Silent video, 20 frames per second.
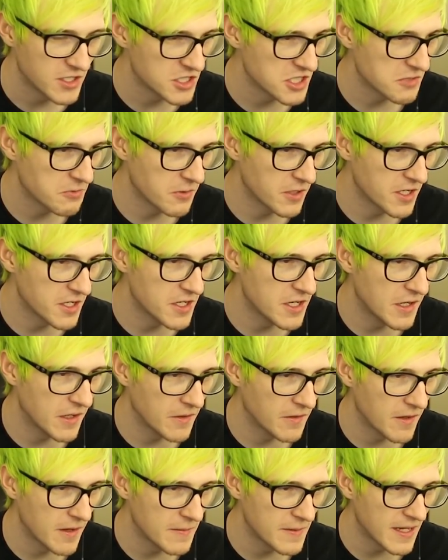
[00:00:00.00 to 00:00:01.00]
I just want to
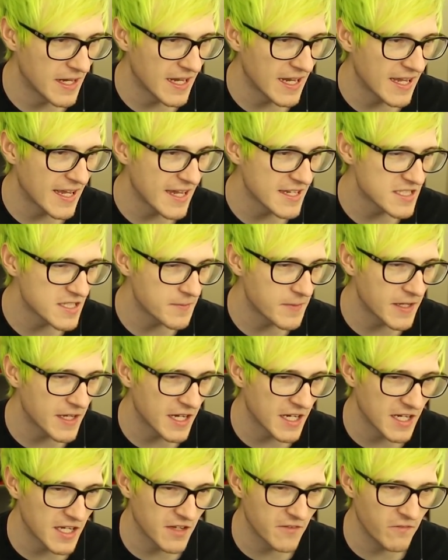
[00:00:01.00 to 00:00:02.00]
know. I mean, I guess it'd be
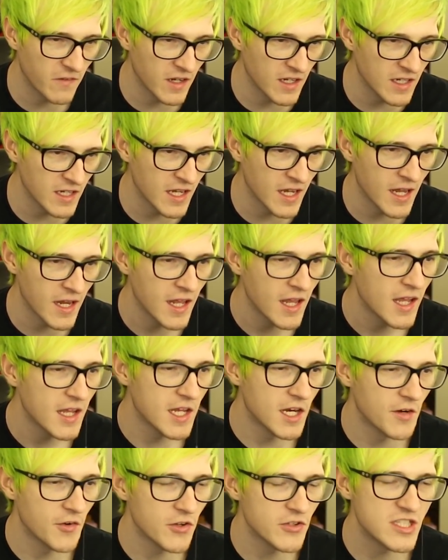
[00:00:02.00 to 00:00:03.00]
kind of convenient.
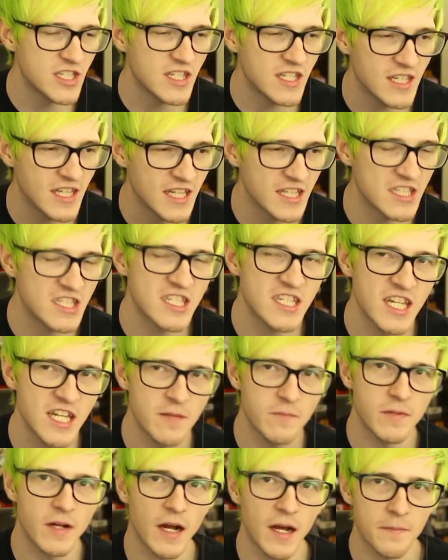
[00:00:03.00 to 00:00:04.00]
You know, it gets
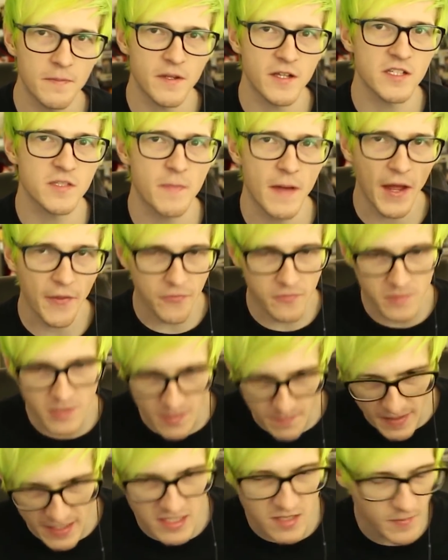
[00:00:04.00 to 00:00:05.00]
steamed up because bathrooms
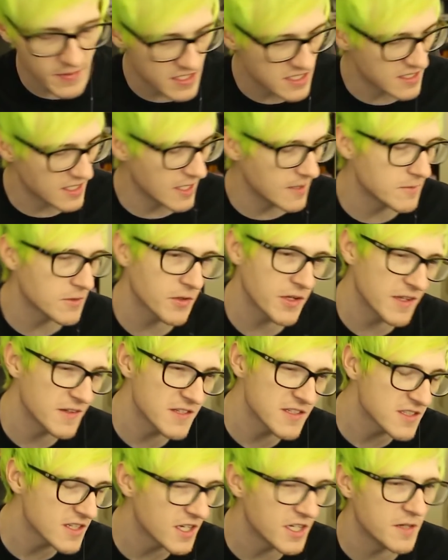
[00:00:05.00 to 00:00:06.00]
are meant to be steamed. Okay, this
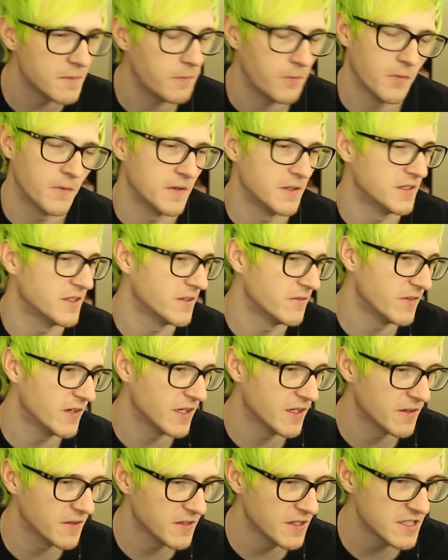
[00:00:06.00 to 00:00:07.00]
is unimportant to the video.